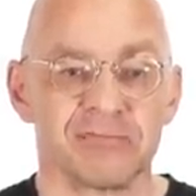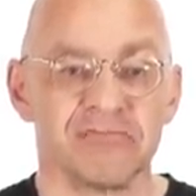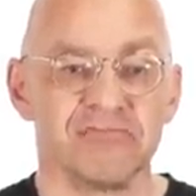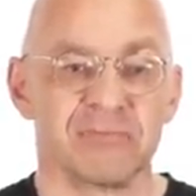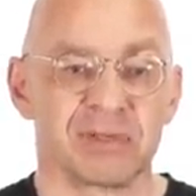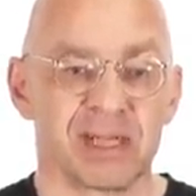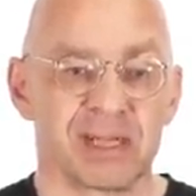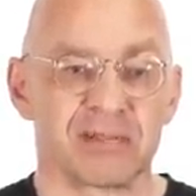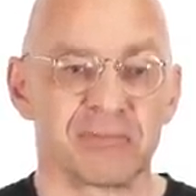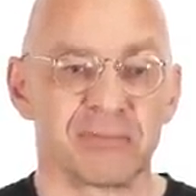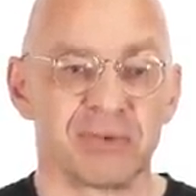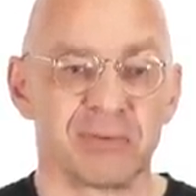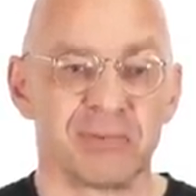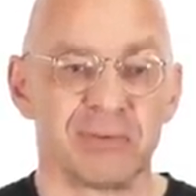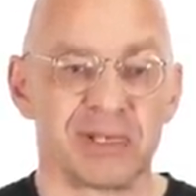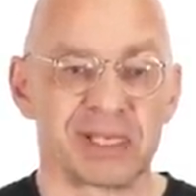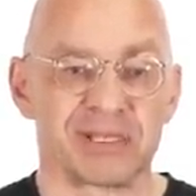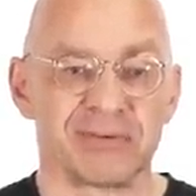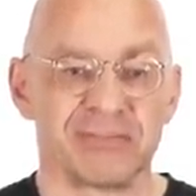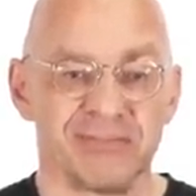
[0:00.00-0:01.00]
I'm hmm, getting
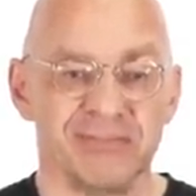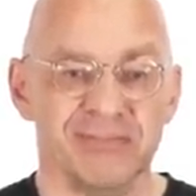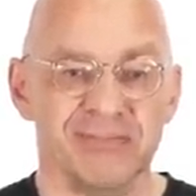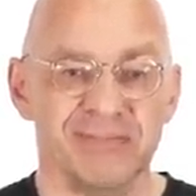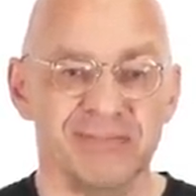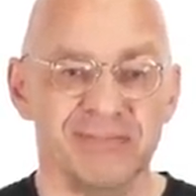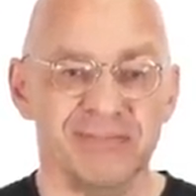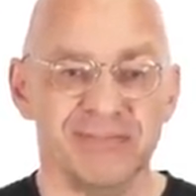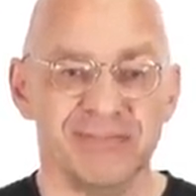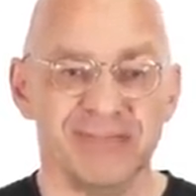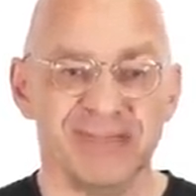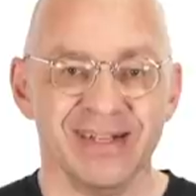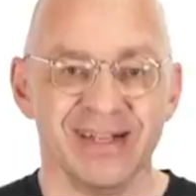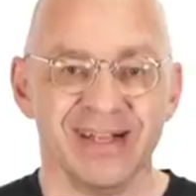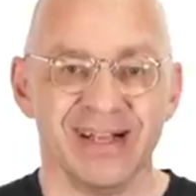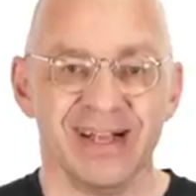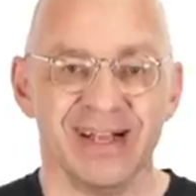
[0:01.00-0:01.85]
pretty big.